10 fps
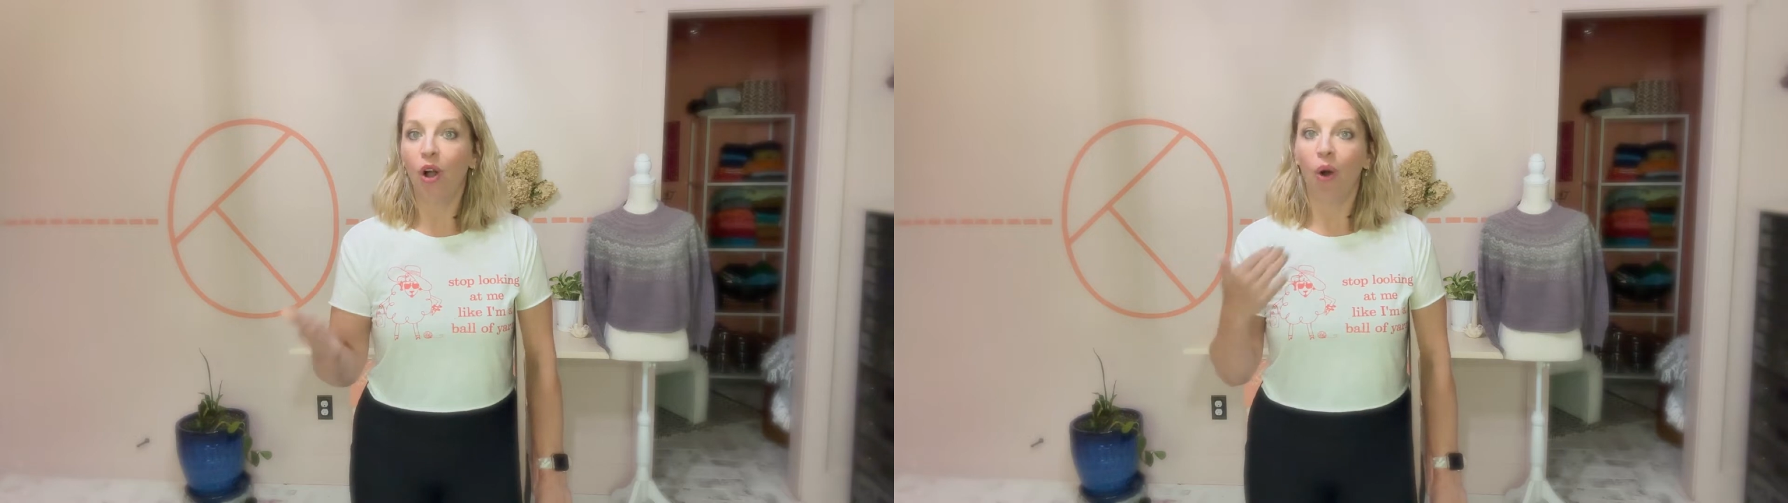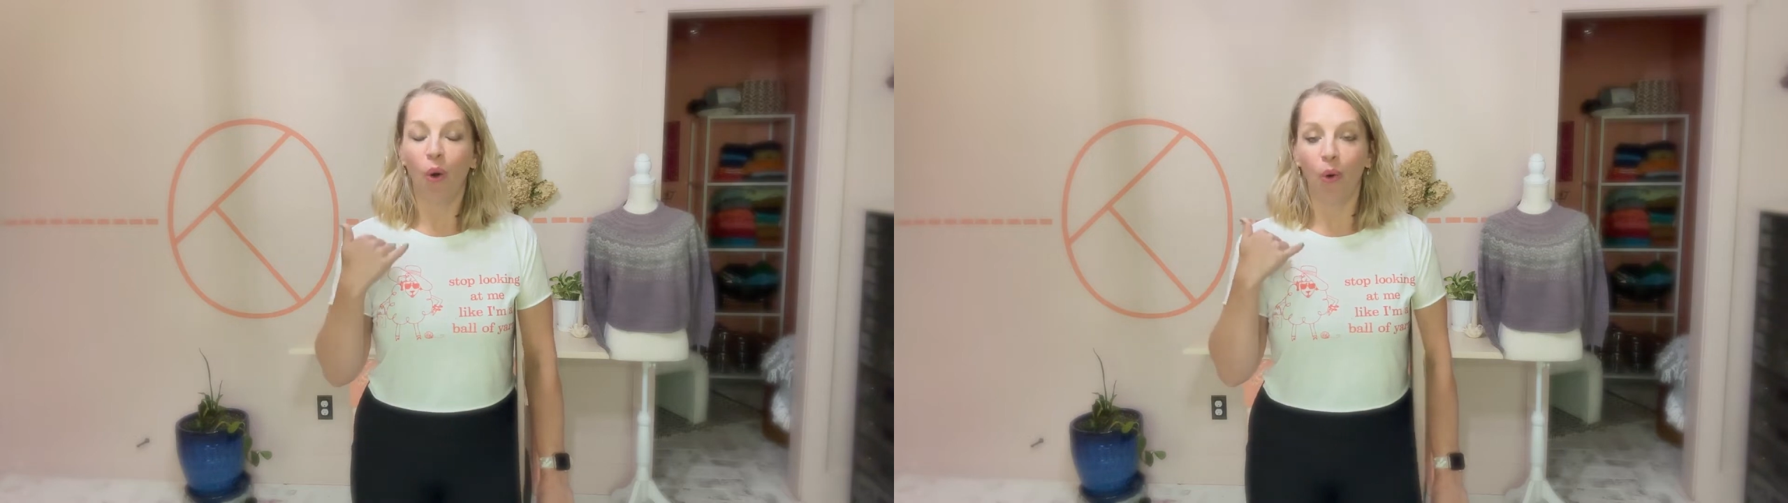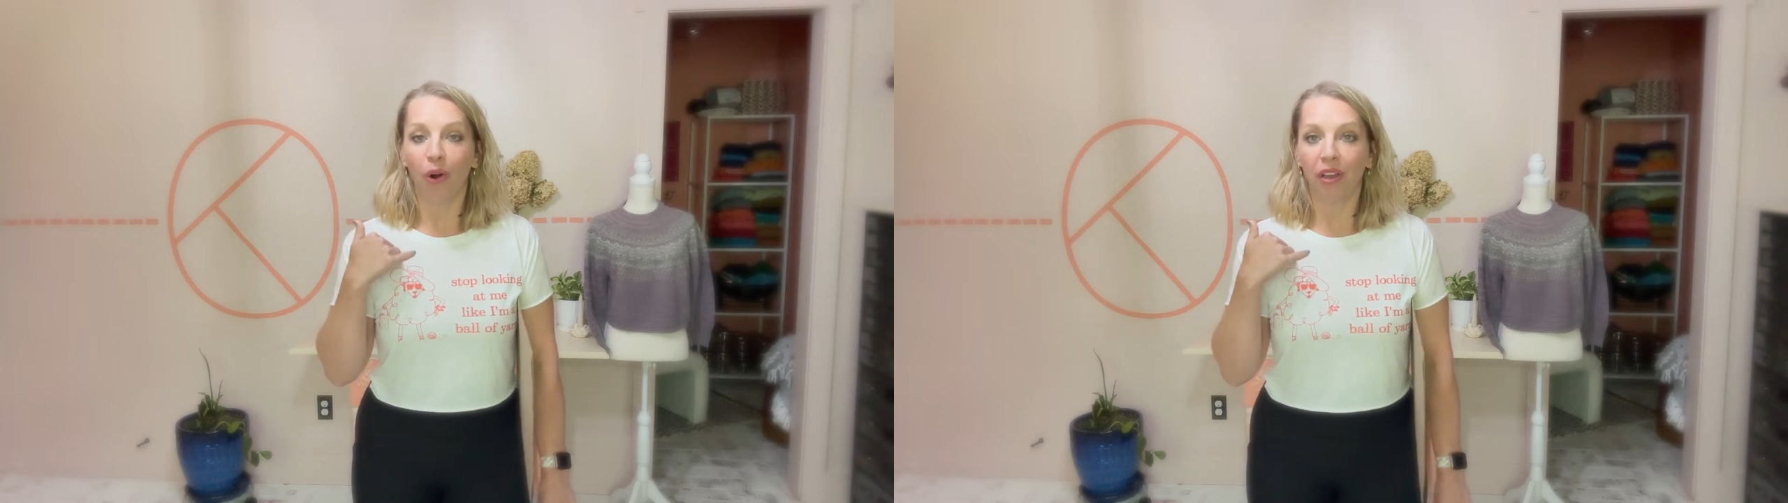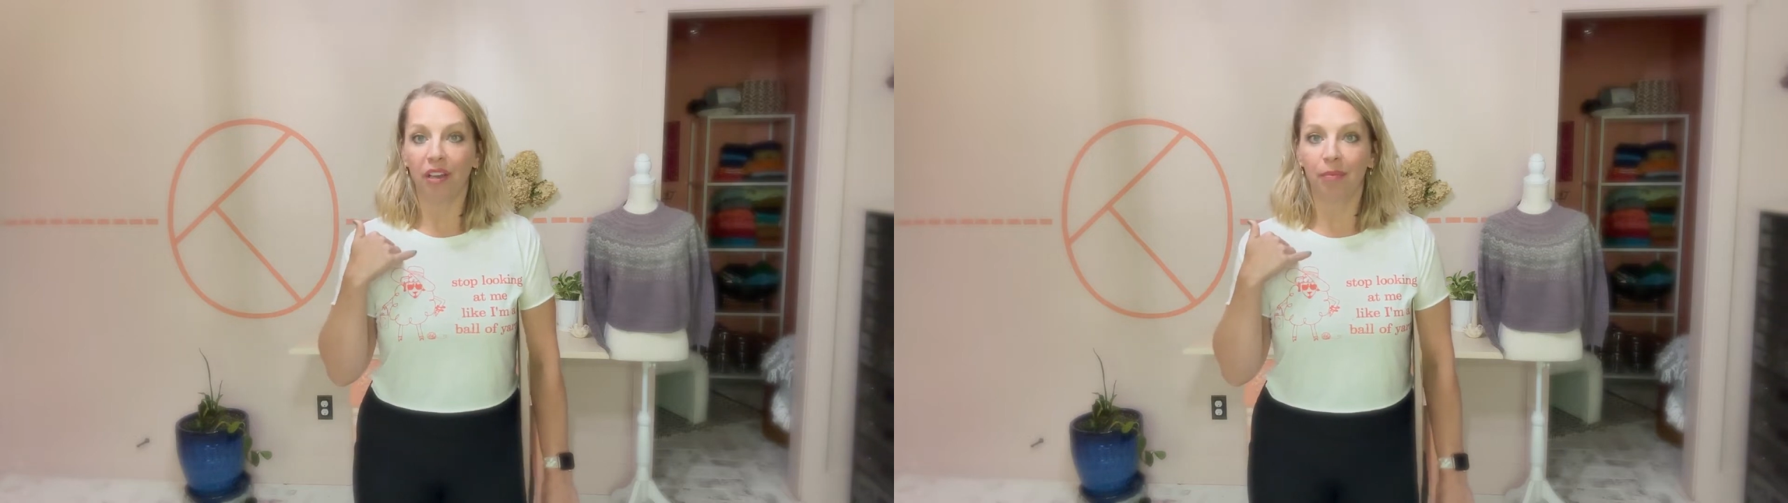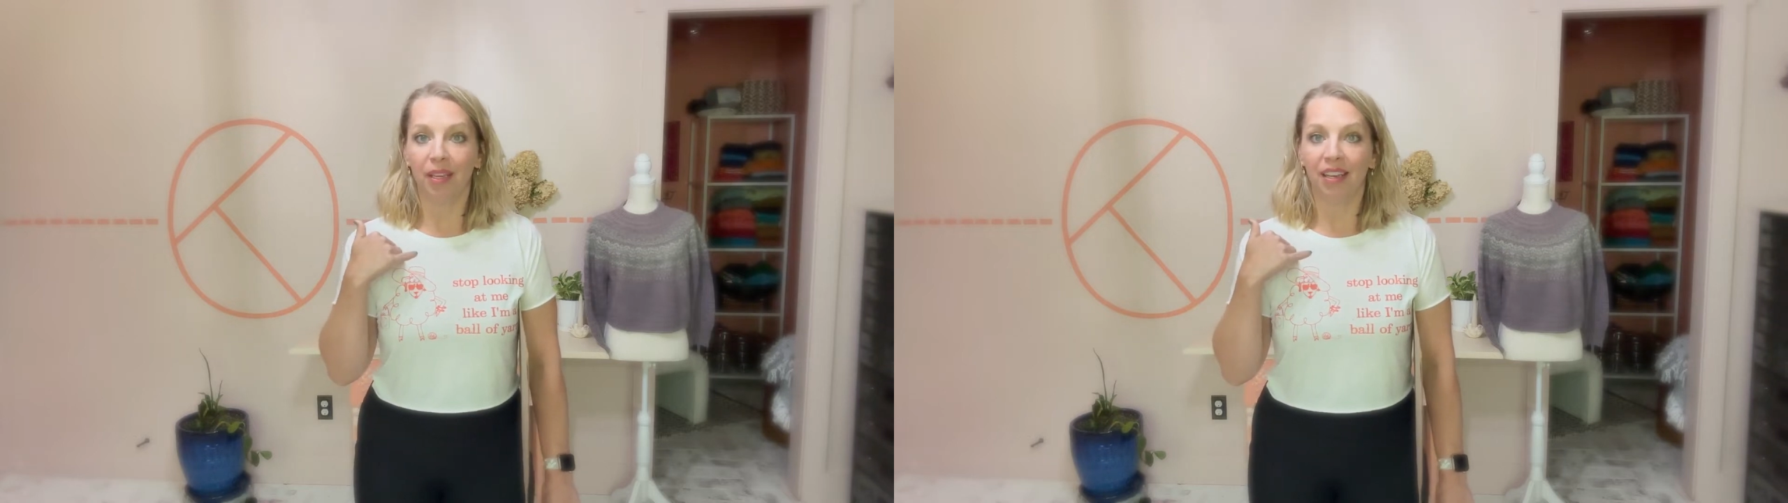or it could
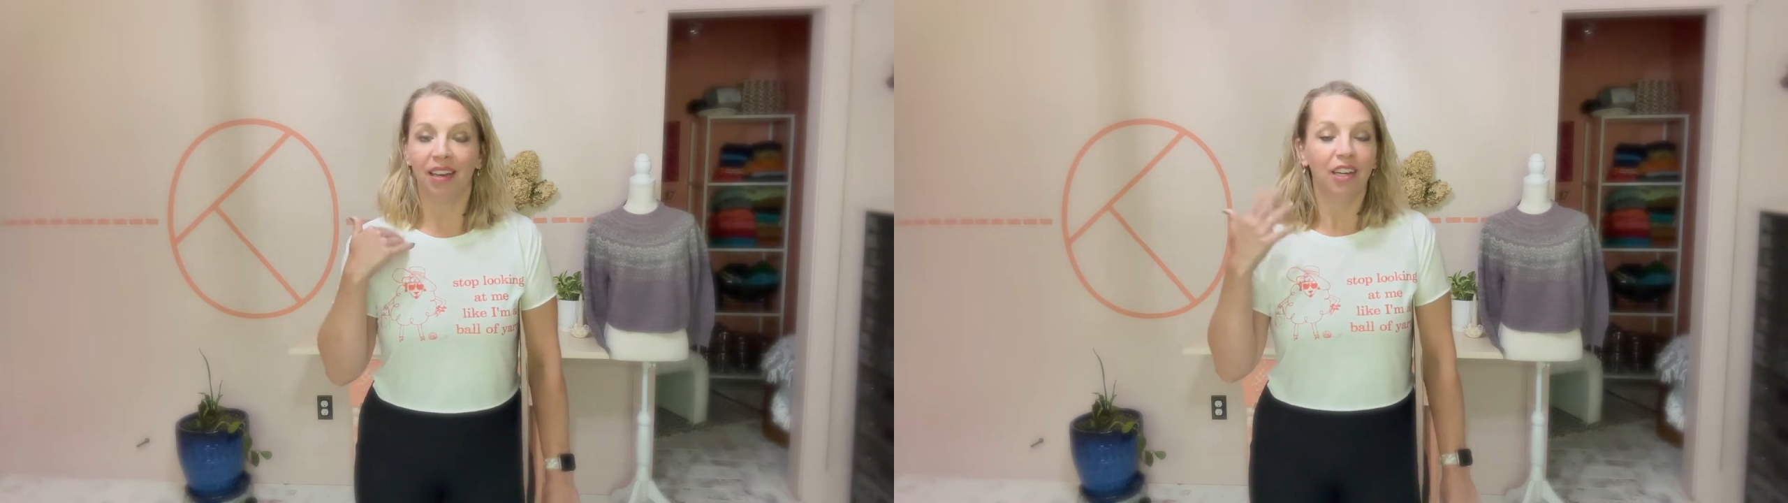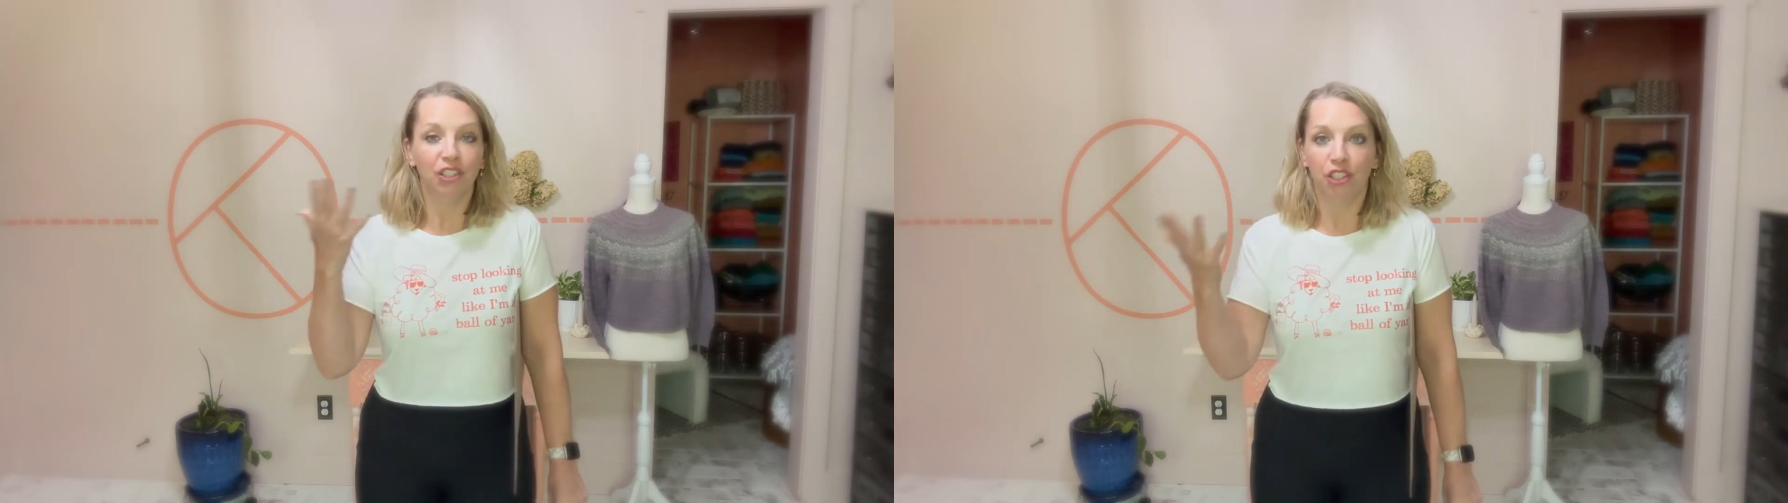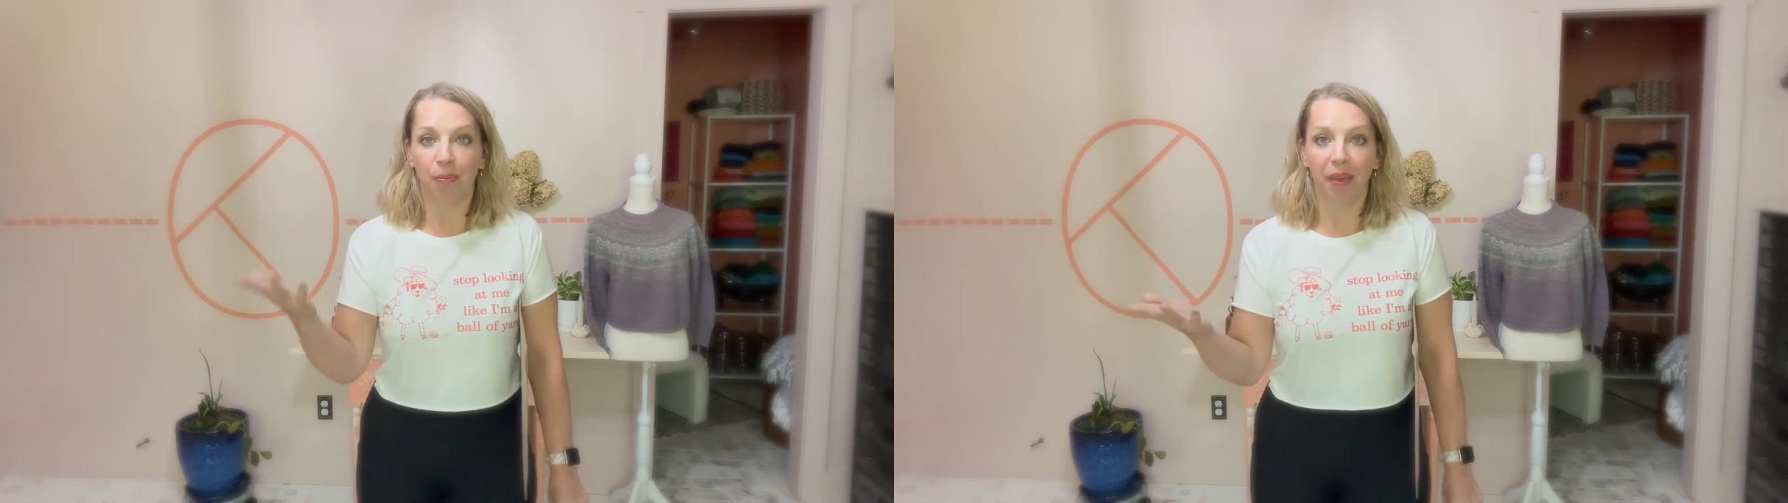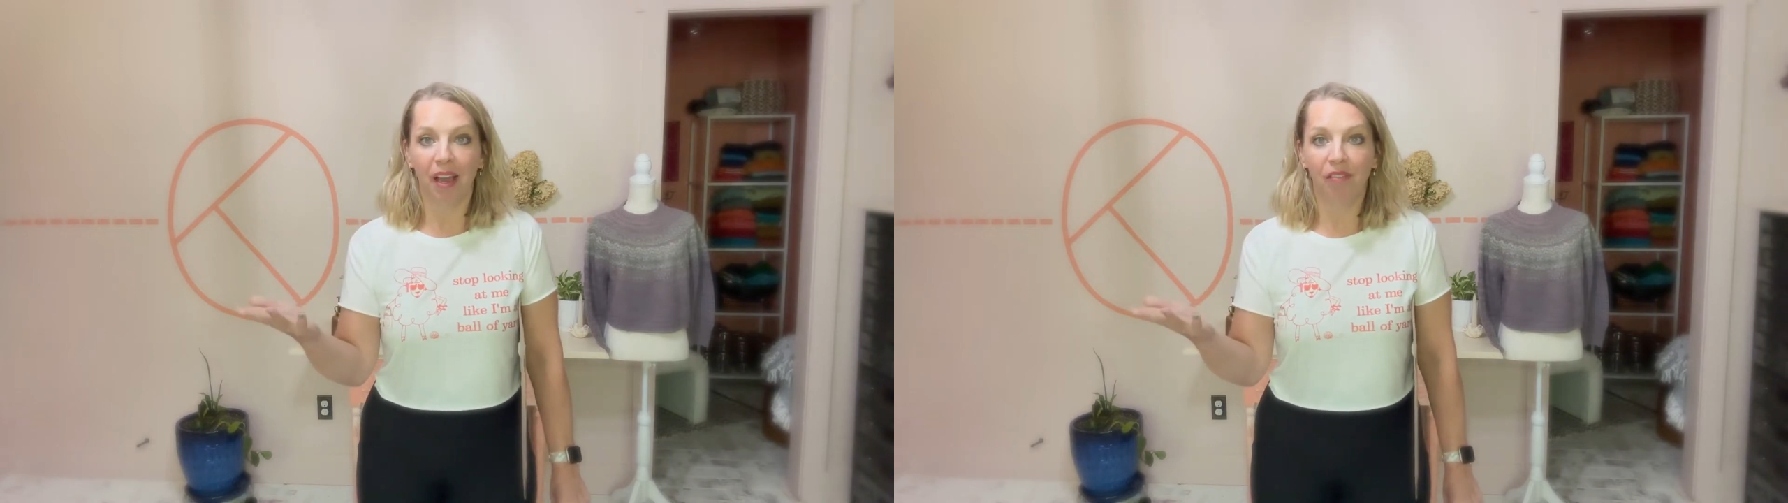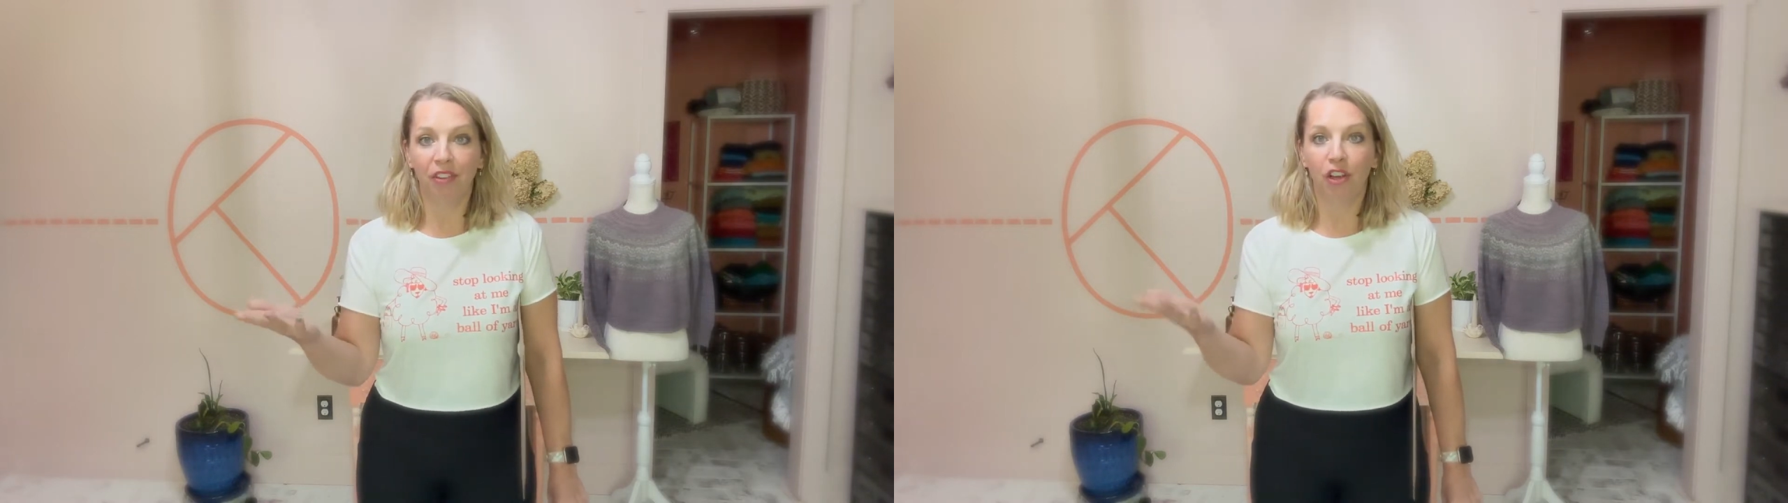be a shipping
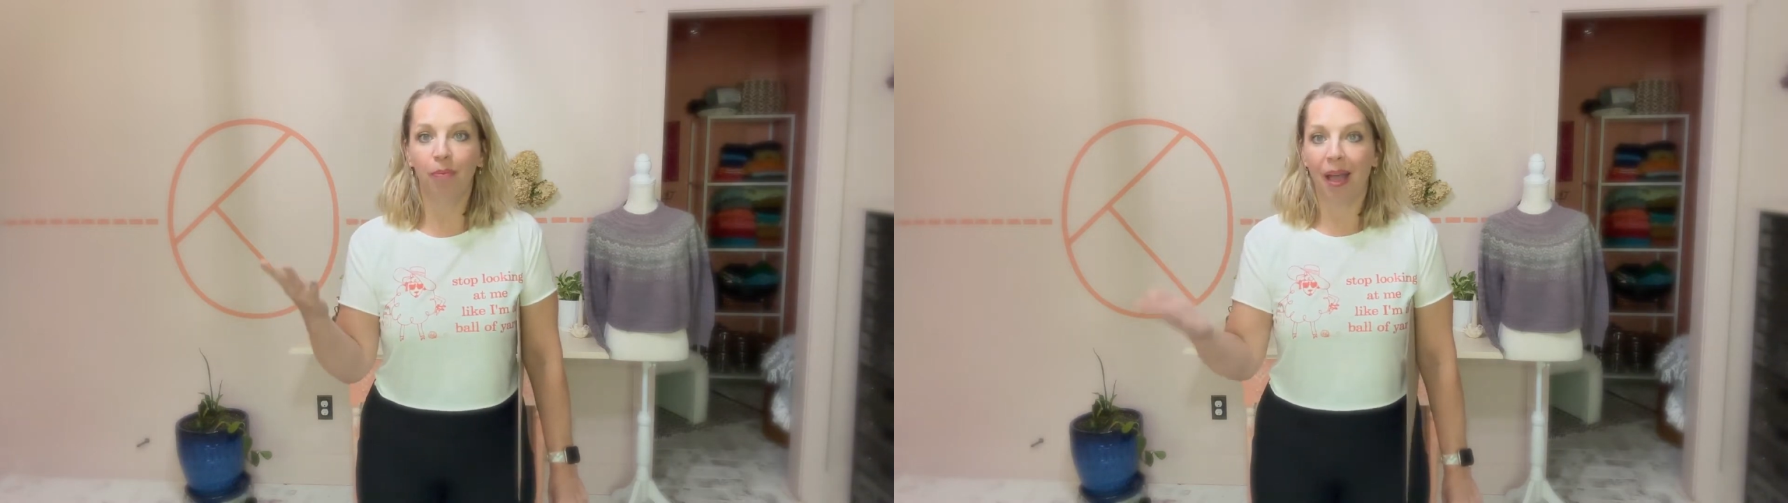envelope,